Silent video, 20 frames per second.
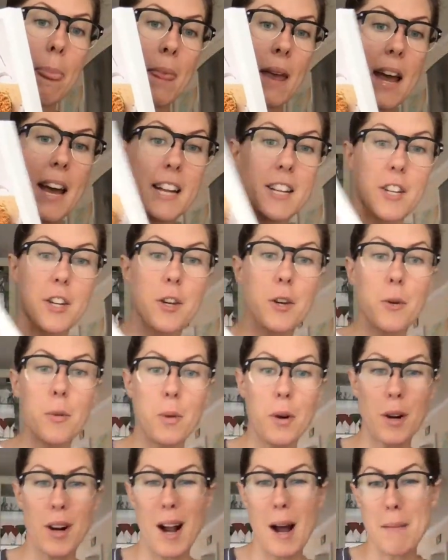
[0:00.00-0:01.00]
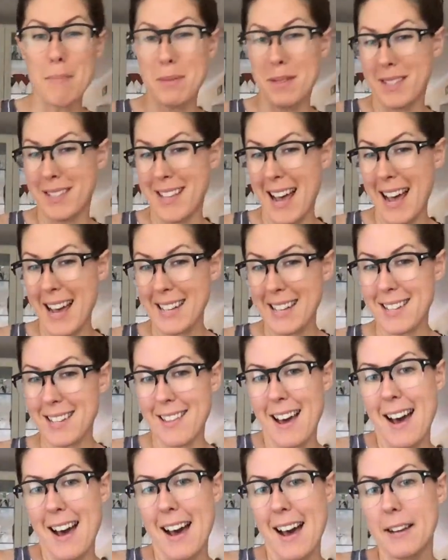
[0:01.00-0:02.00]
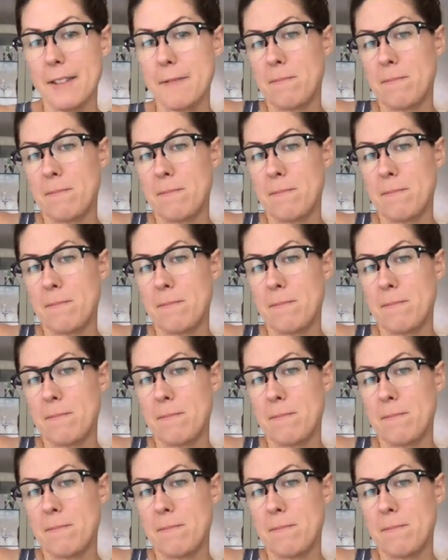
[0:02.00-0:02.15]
and you were upset that,